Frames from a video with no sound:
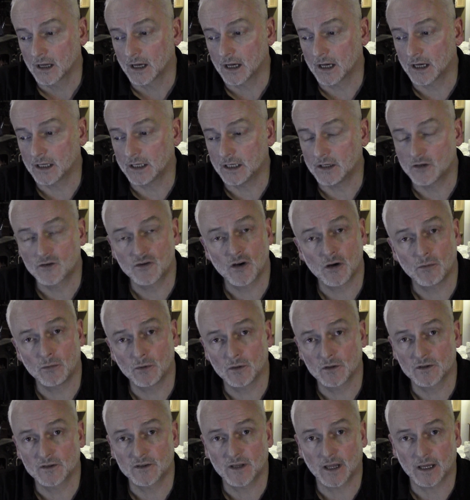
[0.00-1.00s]
And it
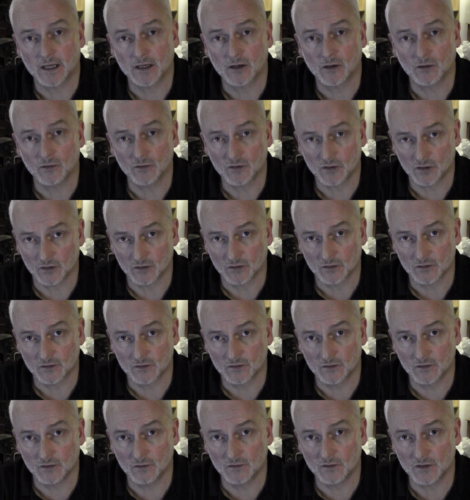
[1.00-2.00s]
troubles their conscience
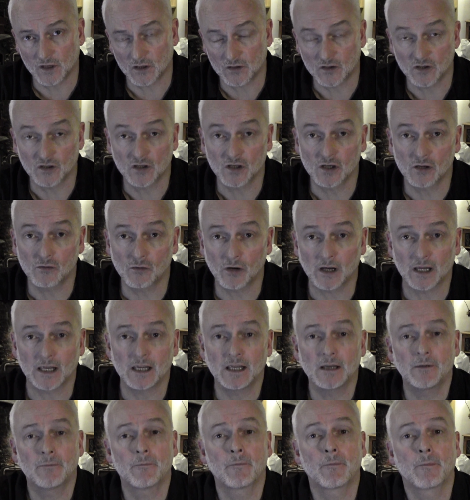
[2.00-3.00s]
to such a
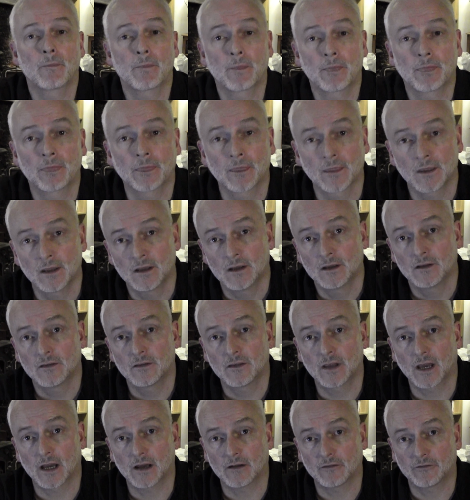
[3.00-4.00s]
degree
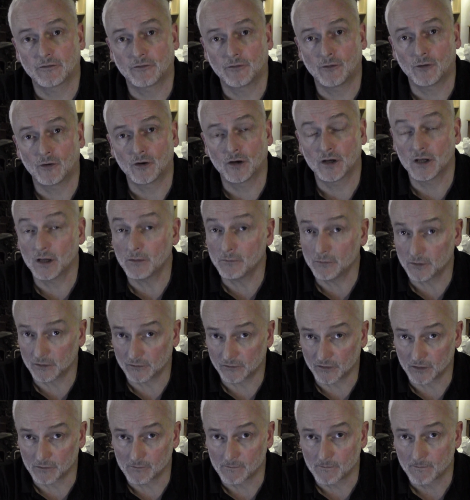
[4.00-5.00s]
that for a number
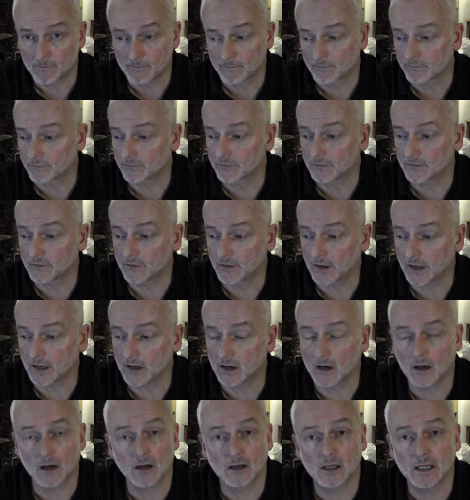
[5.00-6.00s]
of them they
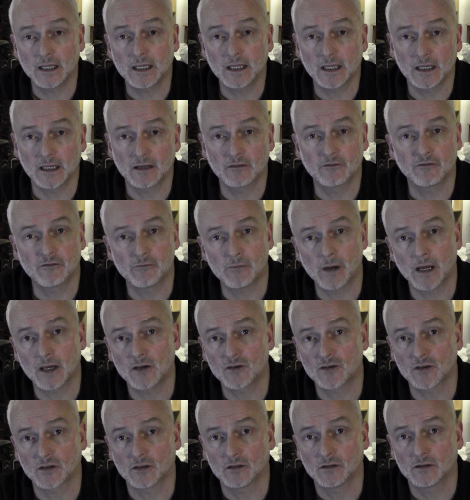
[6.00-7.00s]
are leaking
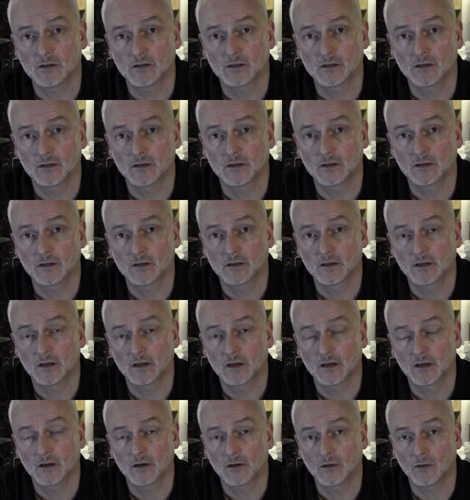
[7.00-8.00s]
information
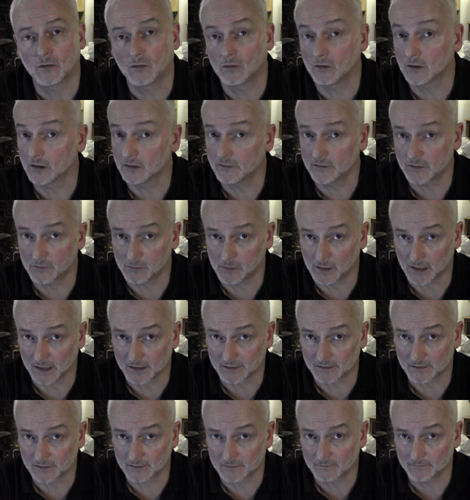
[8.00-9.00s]
all over the
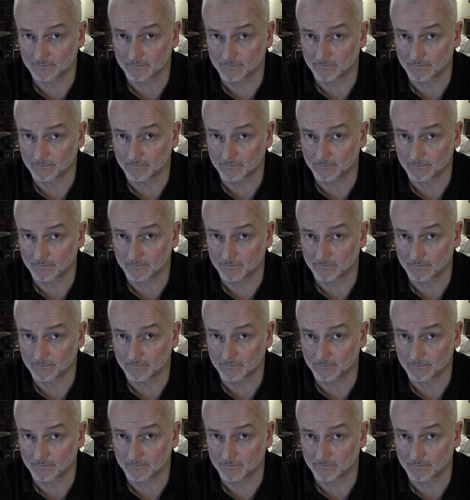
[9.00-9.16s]
place.